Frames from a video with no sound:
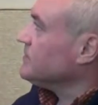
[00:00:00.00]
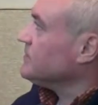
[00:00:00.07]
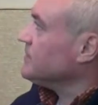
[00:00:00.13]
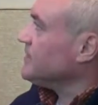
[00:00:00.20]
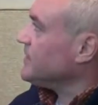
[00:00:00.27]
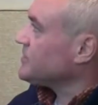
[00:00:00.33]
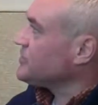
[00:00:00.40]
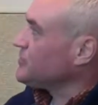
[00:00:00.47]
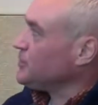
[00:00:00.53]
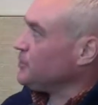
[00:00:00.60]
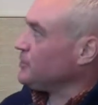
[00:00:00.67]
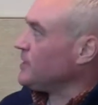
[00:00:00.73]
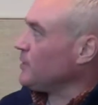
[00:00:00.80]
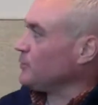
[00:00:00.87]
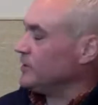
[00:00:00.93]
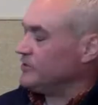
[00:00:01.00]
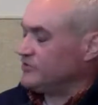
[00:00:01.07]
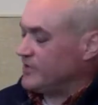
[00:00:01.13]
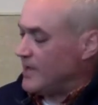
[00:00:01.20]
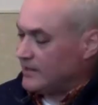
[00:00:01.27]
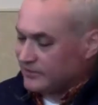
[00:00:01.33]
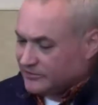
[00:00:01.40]
The next two are not really
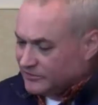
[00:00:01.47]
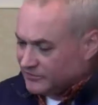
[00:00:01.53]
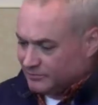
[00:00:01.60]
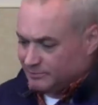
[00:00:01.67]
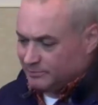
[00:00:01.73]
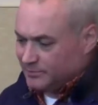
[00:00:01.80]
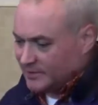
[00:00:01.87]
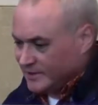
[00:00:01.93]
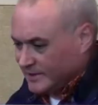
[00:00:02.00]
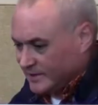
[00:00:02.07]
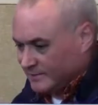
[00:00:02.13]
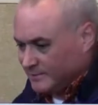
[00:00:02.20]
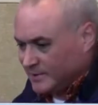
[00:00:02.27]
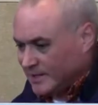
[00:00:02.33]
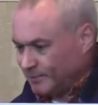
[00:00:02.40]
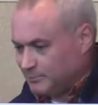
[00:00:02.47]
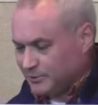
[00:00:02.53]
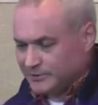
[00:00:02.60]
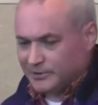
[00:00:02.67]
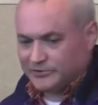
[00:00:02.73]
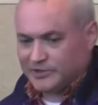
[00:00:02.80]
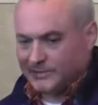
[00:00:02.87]
challenges, but I
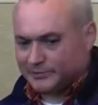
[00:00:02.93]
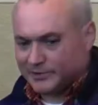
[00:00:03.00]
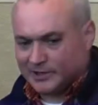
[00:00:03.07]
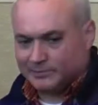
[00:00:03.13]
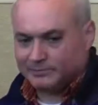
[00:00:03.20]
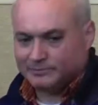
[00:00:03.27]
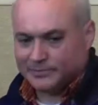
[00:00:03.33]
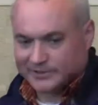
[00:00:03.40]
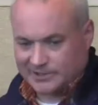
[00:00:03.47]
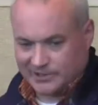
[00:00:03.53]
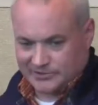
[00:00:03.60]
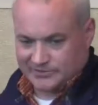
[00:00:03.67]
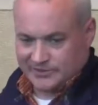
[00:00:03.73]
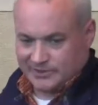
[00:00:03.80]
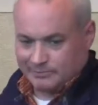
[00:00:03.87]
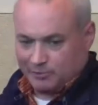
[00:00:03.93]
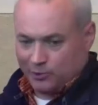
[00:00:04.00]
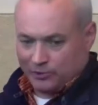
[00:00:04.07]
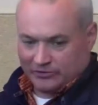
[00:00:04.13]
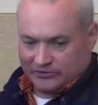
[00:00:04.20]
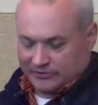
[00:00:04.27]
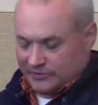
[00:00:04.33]
put those up there because of the
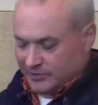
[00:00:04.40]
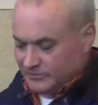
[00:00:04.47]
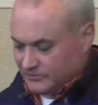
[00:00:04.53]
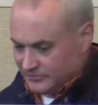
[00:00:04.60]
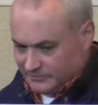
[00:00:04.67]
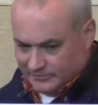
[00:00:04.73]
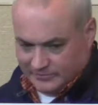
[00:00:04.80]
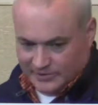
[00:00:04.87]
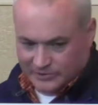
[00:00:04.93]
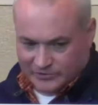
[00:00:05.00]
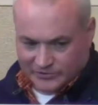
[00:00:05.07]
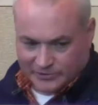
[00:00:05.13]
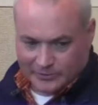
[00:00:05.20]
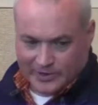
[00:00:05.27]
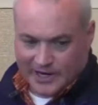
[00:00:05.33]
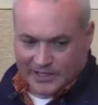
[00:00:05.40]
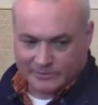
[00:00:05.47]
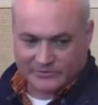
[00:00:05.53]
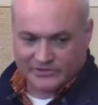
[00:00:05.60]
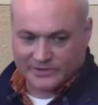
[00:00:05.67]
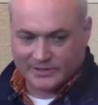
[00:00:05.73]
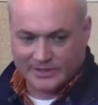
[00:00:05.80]
importance of those two
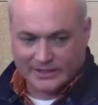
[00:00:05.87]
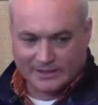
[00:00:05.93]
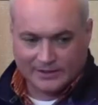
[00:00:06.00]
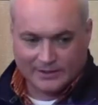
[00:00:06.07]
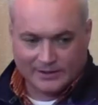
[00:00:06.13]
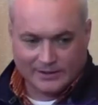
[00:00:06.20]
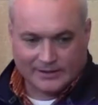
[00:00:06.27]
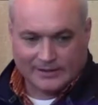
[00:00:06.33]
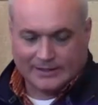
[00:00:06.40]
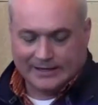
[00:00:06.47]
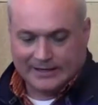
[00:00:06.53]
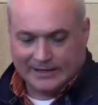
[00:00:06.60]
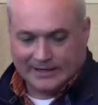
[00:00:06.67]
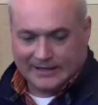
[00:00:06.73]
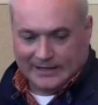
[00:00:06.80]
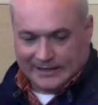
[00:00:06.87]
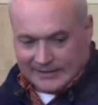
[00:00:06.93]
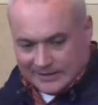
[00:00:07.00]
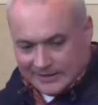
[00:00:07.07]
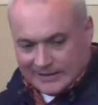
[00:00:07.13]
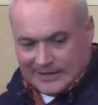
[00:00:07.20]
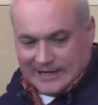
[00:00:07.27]
items,
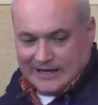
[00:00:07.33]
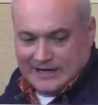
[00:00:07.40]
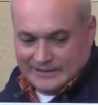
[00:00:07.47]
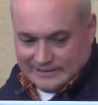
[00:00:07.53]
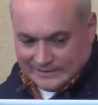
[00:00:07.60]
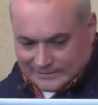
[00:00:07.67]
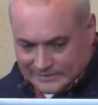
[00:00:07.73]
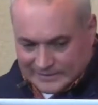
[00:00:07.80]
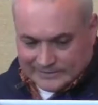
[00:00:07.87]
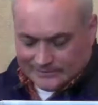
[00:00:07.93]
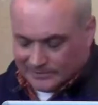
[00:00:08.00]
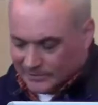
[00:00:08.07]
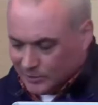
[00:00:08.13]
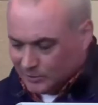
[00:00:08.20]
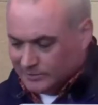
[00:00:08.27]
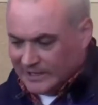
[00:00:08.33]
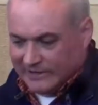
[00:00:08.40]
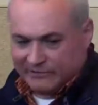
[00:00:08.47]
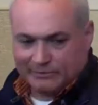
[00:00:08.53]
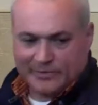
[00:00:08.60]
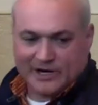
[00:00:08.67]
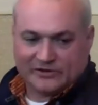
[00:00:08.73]
and
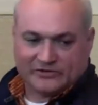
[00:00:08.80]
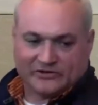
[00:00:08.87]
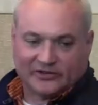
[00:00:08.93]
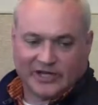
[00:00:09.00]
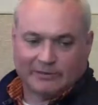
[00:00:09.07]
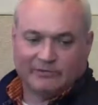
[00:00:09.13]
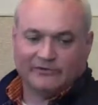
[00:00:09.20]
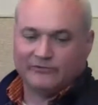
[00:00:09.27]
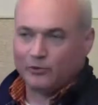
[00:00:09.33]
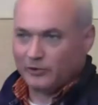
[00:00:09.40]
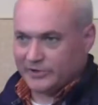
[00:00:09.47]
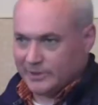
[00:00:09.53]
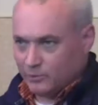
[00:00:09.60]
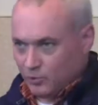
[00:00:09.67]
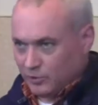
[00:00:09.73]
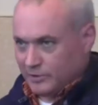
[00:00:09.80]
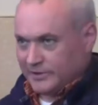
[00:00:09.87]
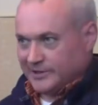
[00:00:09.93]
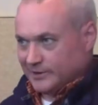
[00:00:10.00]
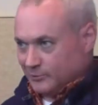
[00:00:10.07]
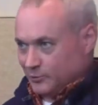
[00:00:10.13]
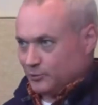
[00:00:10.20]
kind of embarrassed to say, before Deepwater, I
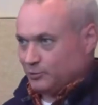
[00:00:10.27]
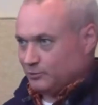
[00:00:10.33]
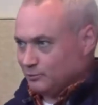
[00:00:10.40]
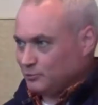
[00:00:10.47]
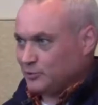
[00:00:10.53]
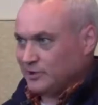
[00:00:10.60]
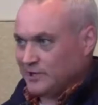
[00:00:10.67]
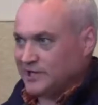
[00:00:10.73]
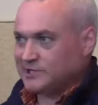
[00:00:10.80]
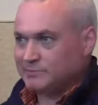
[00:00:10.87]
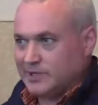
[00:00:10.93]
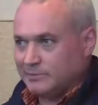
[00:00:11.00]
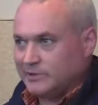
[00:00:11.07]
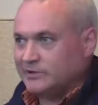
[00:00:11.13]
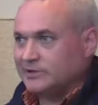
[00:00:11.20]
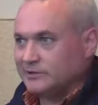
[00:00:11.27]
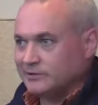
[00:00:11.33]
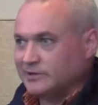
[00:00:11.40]
didn't realize maybe